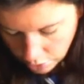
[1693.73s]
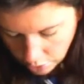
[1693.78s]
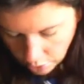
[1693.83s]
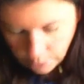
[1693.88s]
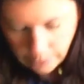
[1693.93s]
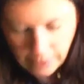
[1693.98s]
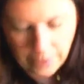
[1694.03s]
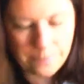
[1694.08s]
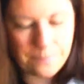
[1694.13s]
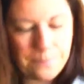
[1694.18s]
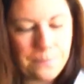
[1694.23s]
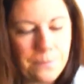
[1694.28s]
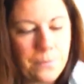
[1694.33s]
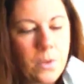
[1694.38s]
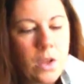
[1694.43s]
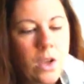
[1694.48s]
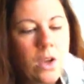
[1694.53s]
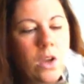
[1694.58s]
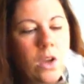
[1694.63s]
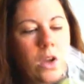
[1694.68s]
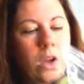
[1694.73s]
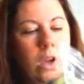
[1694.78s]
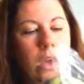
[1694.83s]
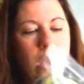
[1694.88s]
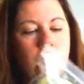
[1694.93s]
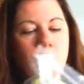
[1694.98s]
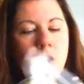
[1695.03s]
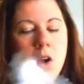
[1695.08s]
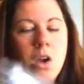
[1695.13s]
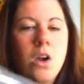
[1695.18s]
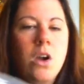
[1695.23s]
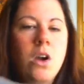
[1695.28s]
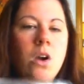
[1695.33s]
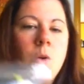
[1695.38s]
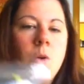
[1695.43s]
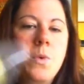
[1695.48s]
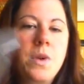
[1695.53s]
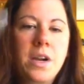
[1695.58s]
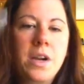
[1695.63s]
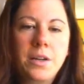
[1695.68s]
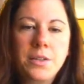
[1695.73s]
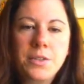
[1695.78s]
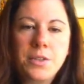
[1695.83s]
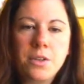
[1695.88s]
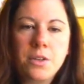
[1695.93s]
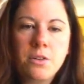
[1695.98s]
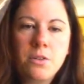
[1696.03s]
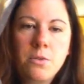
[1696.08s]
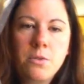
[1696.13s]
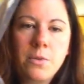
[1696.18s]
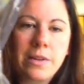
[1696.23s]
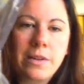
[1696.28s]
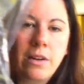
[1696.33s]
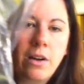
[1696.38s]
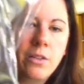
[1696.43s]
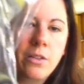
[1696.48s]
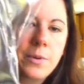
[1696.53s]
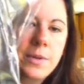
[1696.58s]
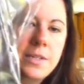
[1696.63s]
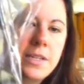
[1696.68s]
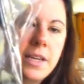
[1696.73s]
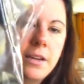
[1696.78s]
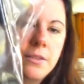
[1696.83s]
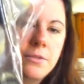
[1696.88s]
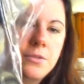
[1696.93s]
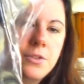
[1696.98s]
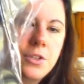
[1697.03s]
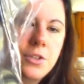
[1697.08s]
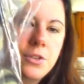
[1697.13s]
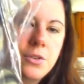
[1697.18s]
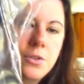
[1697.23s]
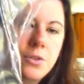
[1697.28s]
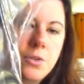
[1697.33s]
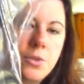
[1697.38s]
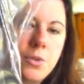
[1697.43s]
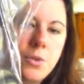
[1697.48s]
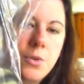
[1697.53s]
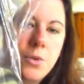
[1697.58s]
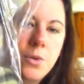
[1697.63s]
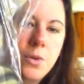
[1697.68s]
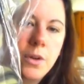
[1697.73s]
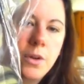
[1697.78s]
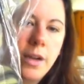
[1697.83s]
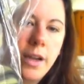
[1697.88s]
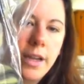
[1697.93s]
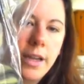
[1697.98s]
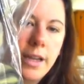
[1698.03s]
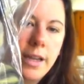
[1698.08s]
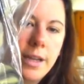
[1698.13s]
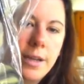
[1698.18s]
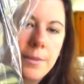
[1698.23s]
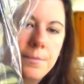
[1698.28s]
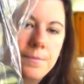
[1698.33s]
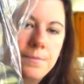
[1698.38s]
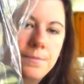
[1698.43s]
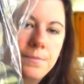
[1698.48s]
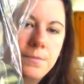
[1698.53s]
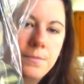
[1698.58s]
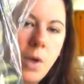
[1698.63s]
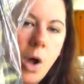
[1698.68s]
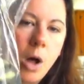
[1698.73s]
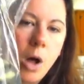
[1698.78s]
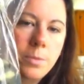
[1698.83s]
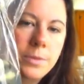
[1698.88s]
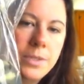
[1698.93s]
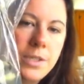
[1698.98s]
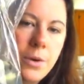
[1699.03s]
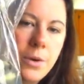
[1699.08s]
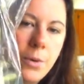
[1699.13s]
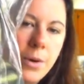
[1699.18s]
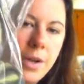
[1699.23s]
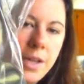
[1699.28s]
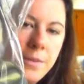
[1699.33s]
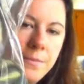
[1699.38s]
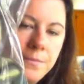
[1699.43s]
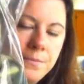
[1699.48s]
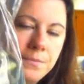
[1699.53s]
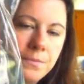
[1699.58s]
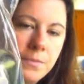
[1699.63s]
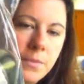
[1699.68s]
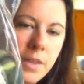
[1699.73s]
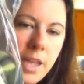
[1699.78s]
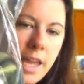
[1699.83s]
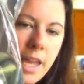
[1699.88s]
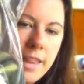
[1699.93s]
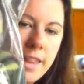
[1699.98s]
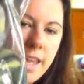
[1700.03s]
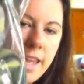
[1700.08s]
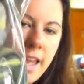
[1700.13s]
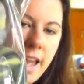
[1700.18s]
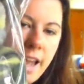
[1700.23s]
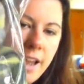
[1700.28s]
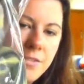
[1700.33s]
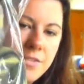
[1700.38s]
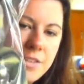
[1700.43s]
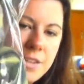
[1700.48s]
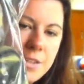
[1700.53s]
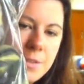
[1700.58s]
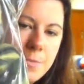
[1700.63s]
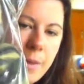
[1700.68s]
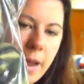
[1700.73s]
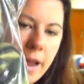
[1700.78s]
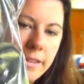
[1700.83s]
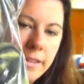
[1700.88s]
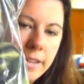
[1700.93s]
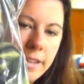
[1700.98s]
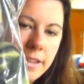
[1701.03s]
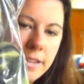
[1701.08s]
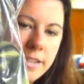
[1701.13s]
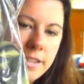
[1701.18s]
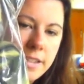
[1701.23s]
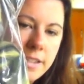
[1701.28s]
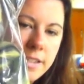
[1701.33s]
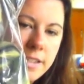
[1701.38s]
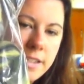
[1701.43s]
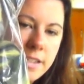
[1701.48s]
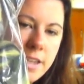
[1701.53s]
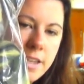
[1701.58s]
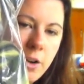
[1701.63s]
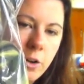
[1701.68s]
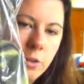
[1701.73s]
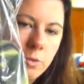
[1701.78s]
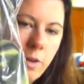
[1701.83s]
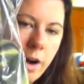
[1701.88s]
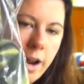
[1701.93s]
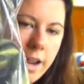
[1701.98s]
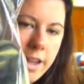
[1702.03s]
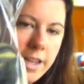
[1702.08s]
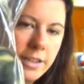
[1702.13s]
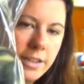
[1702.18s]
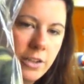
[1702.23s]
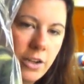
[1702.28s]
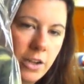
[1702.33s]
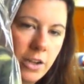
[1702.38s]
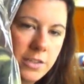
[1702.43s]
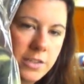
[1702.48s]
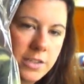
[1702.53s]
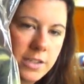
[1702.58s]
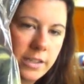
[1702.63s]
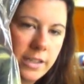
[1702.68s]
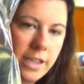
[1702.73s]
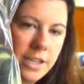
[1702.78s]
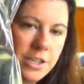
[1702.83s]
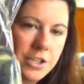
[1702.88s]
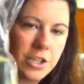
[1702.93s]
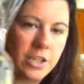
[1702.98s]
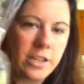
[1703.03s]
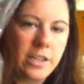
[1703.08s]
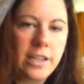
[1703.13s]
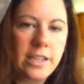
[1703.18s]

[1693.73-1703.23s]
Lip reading: Okay. We also went all the way down to Hubli Hoy, and they have these batlings. This is the Orion constellation.